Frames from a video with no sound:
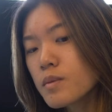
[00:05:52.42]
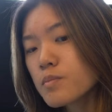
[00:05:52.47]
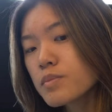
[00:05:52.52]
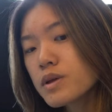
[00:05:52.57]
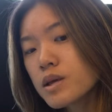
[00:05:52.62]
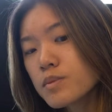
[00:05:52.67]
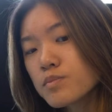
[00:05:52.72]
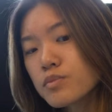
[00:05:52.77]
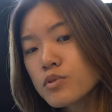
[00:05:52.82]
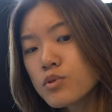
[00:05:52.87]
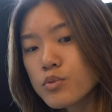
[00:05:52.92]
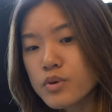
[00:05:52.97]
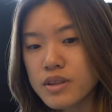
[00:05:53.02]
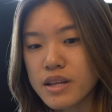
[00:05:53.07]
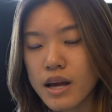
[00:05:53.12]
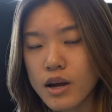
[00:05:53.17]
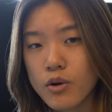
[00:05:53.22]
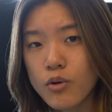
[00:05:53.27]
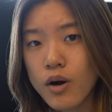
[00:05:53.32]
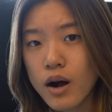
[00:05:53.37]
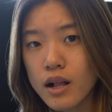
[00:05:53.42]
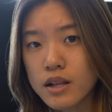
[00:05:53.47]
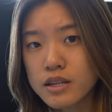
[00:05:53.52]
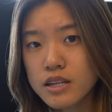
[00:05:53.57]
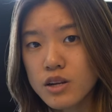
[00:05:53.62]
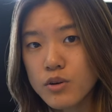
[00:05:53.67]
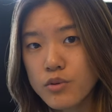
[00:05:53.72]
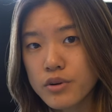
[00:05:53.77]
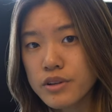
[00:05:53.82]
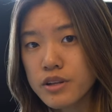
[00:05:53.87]
people with that
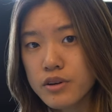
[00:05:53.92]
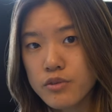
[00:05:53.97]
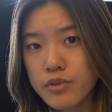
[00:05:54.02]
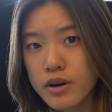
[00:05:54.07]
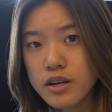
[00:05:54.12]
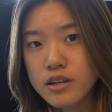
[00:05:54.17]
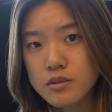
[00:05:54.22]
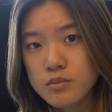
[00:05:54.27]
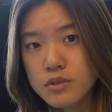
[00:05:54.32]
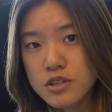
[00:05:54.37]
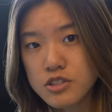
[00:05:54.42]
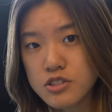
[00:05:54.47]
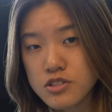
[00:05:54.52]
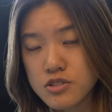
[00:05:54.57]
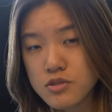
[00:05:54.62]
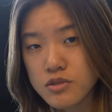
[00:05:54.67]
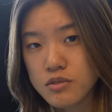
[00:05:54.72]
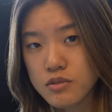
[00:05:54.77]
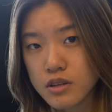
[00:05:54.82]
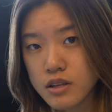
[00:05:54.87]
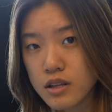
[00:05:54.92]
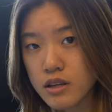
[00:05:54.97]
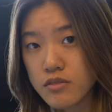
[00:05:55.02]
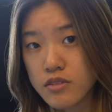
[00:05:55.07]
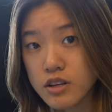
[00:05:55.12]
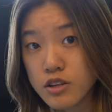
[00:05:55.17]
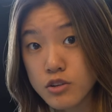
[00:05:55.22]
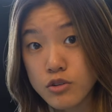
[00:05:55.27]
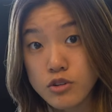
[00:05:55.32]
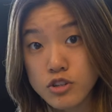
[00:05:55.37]
quality where they're randomly just
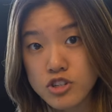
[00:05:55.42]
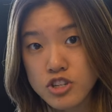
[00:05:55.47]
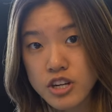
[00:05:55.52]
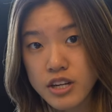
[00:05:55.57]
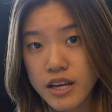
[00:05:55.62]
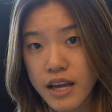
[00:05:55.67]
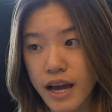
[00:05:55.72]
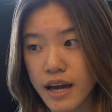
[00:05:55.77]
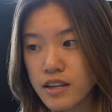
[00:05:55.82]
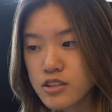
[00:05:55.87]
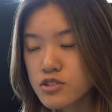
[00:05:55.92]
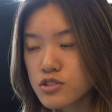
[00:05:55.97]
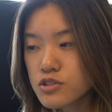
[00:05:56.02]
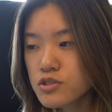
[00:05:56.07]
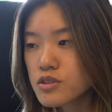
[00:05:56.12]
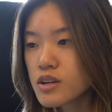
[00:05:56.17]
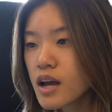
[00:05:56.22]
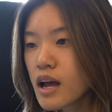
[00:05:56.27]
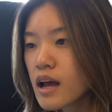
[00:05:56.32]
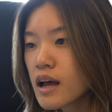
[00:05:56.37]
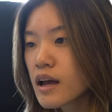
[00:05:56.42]
giving you a shitty attitude,